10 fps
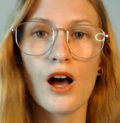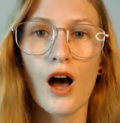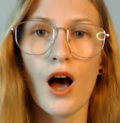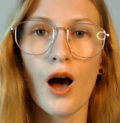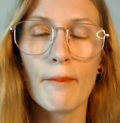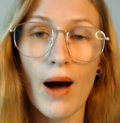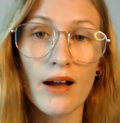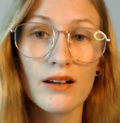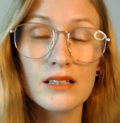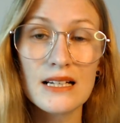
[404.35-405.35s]
A
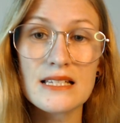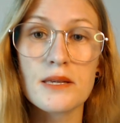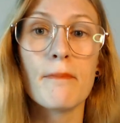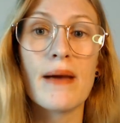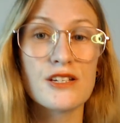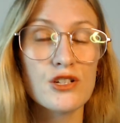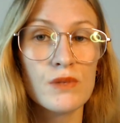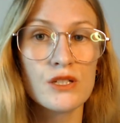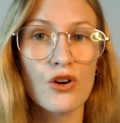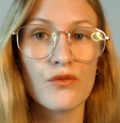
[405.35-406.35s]
mile is a measurement
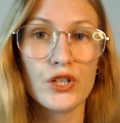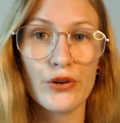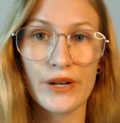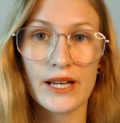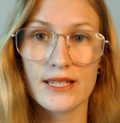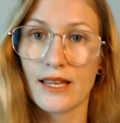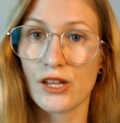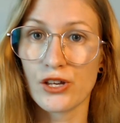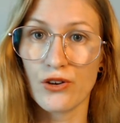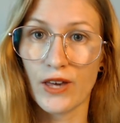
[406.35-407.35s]
of unit in
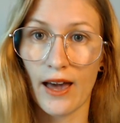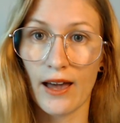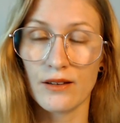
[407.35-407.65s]
the UK.